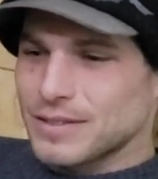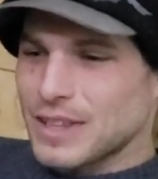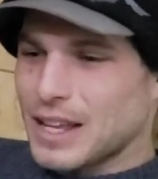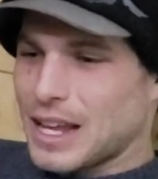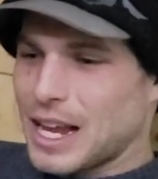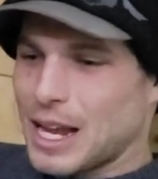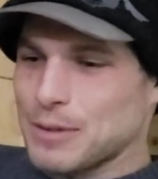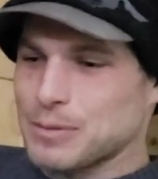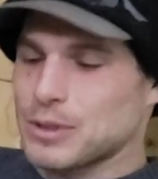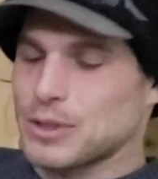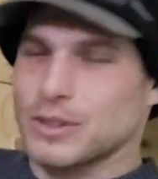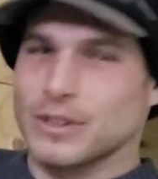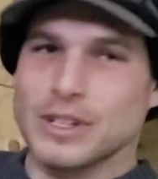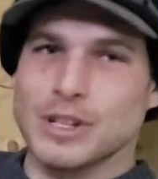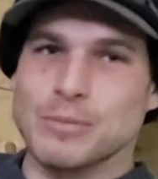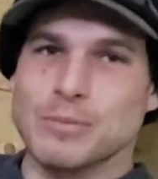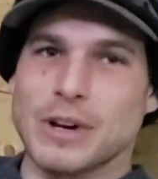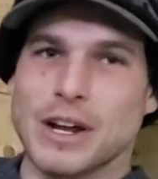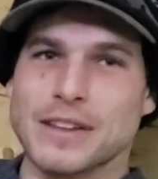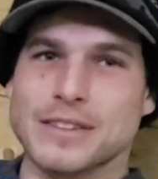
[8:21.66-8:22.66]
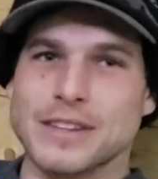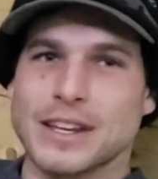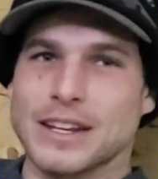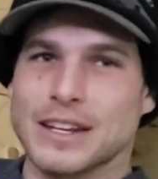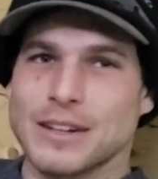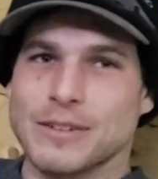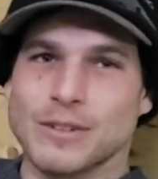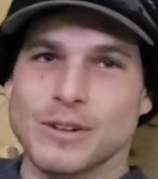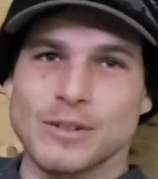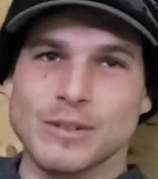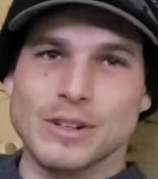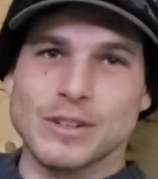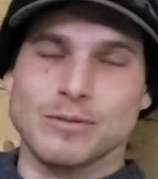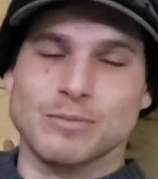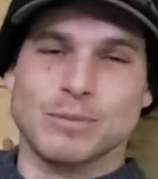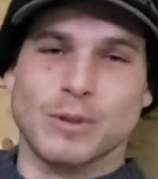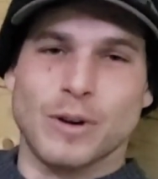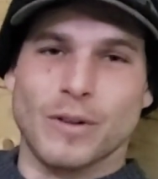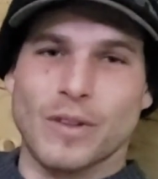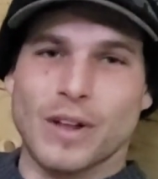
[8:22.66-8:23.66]
absolutely breathtaking what we've
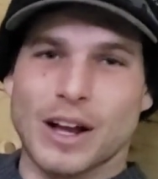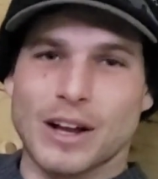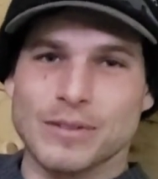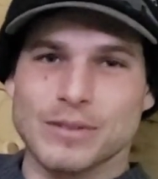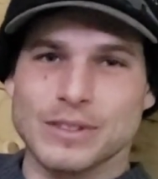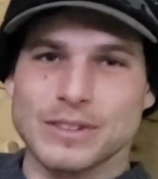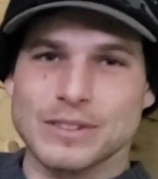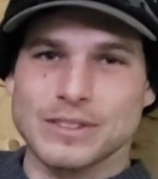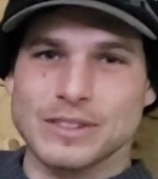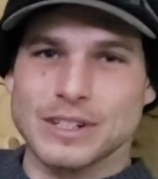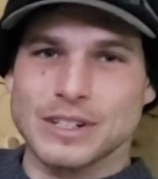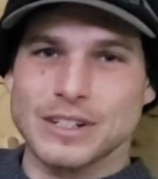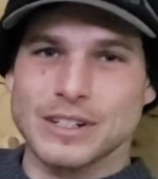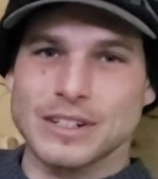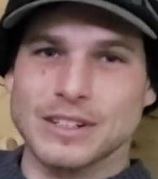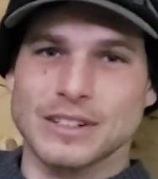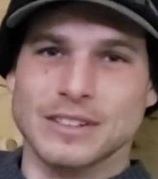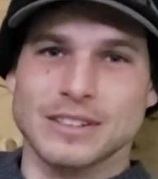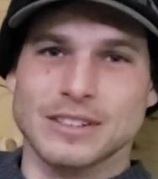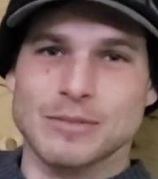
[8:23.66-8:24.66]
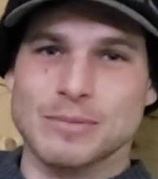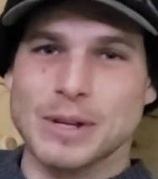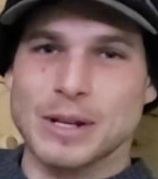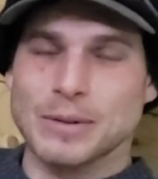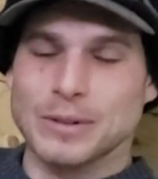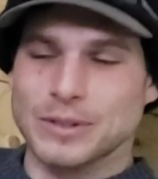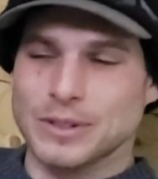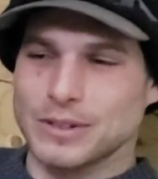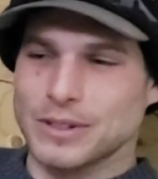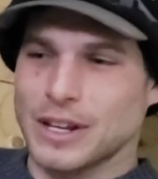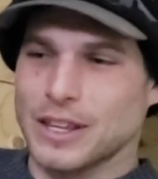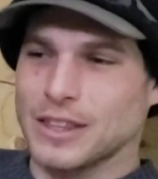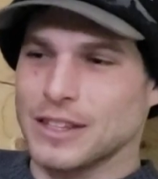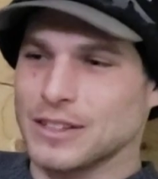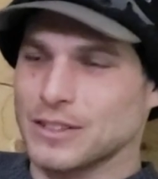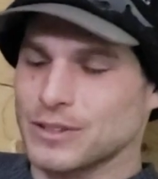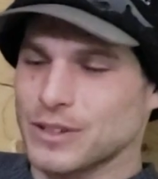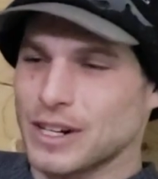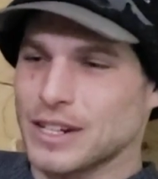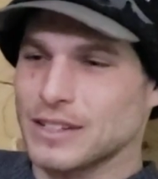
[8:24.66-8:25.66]
pulled off this year, and to be able to run
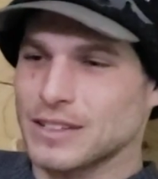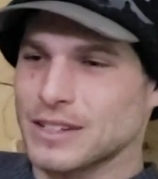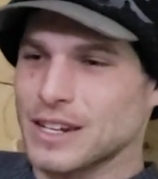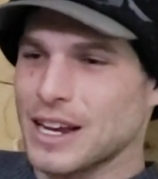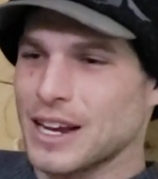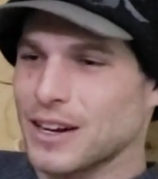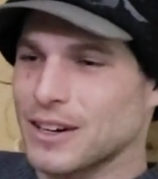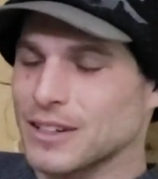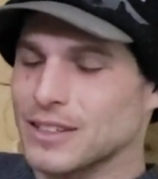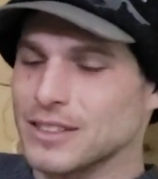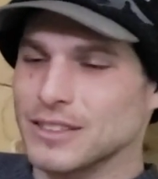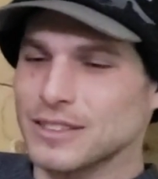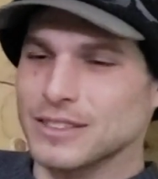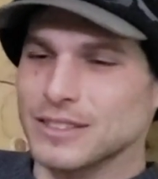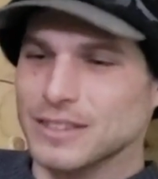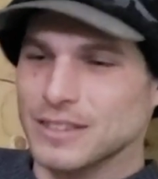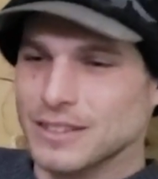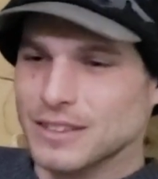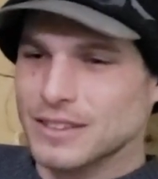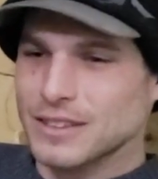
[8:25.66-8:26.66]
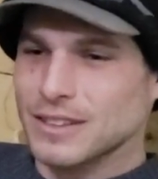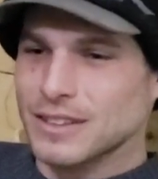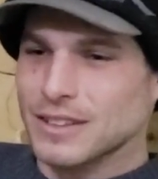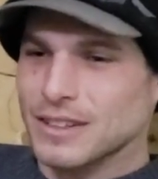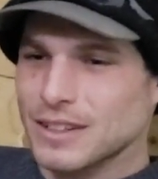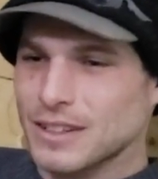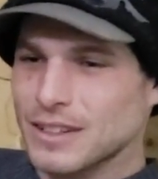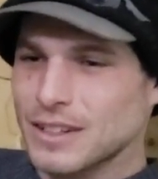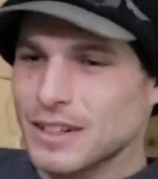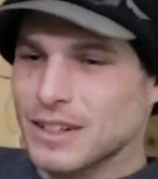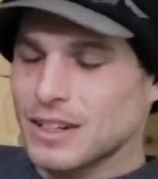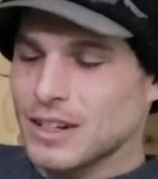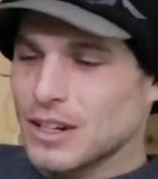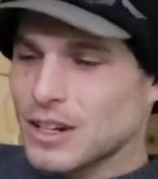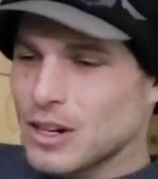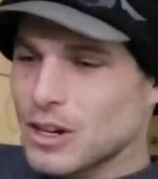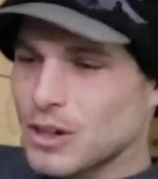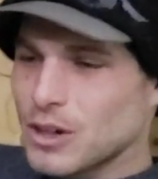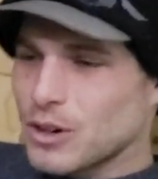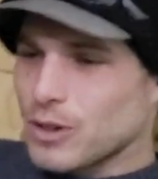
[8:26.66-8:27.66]
this race now is
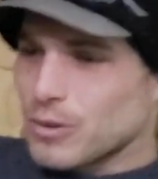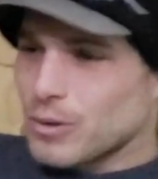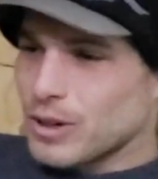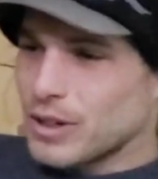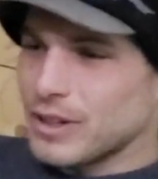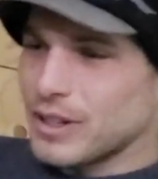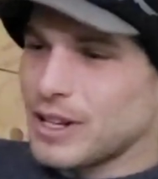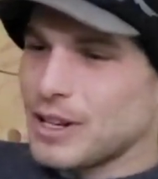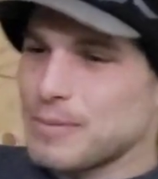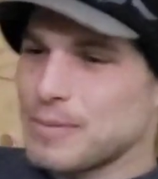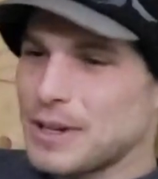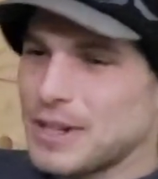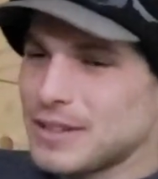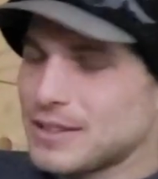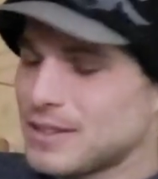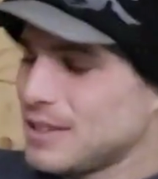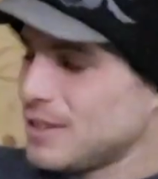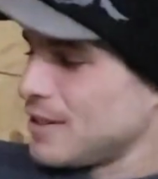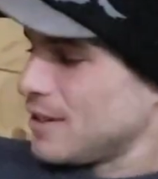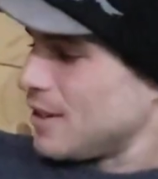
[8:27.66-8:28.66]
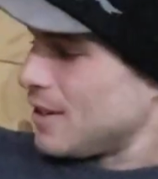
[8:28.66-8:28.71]
really amazing.